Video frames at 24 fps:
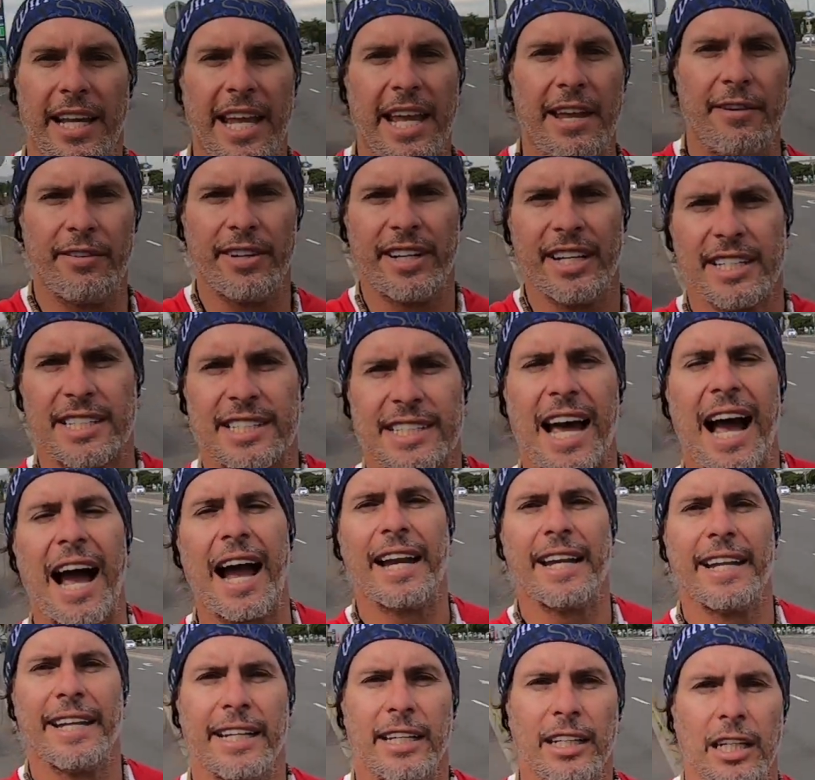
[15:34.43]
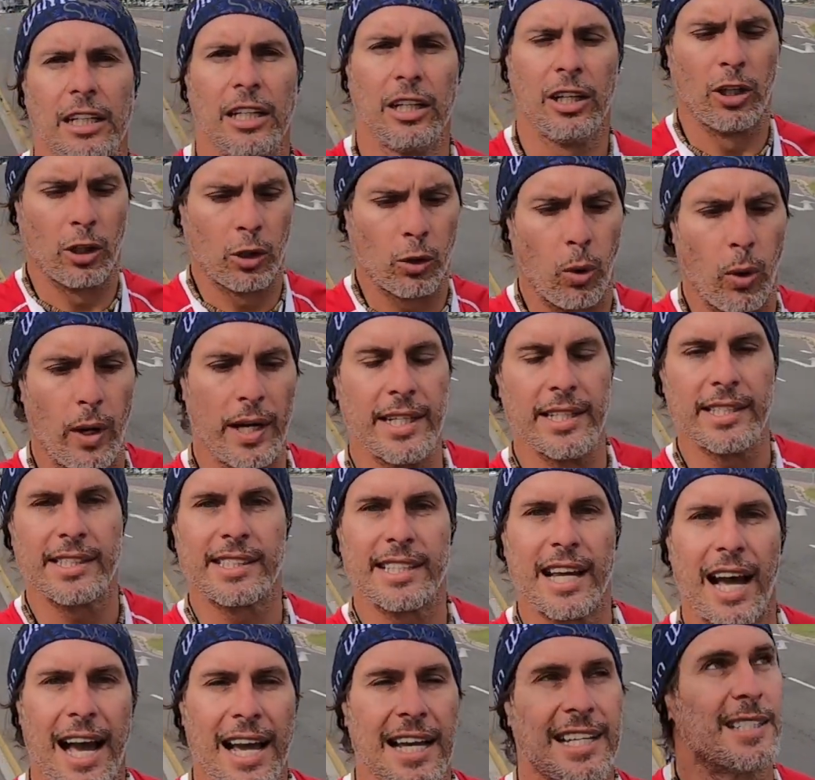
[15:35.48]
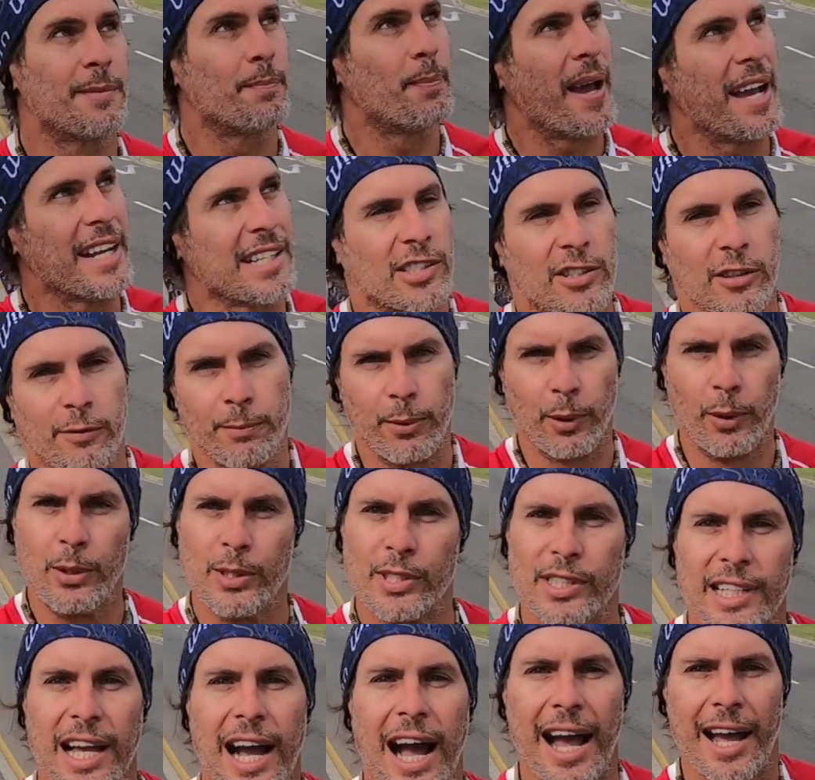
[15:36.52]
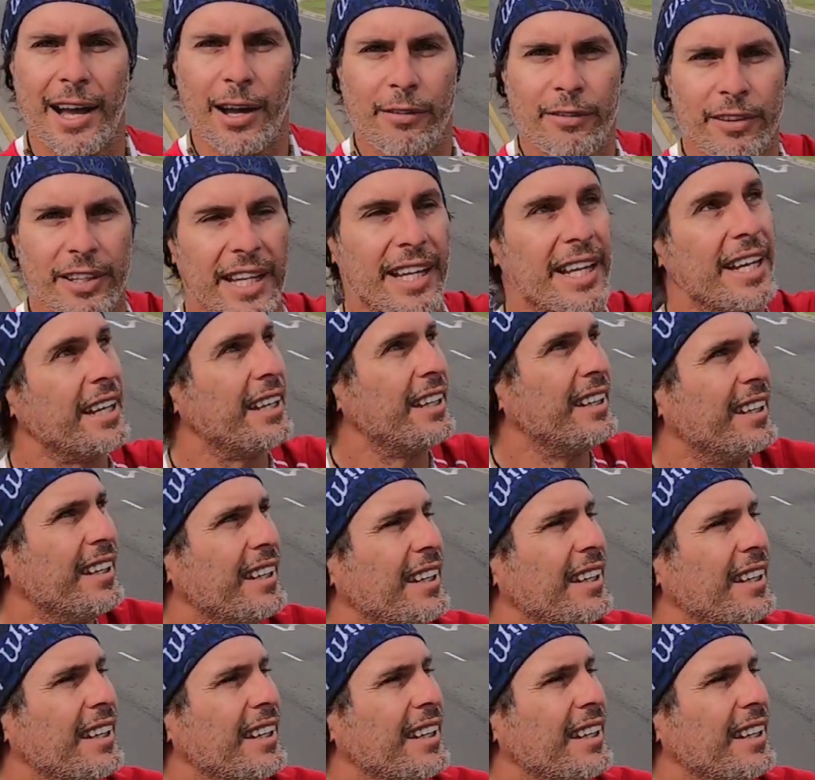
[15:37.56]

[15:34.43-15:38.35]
even a tiny little coin-sized patch of blue sky over there.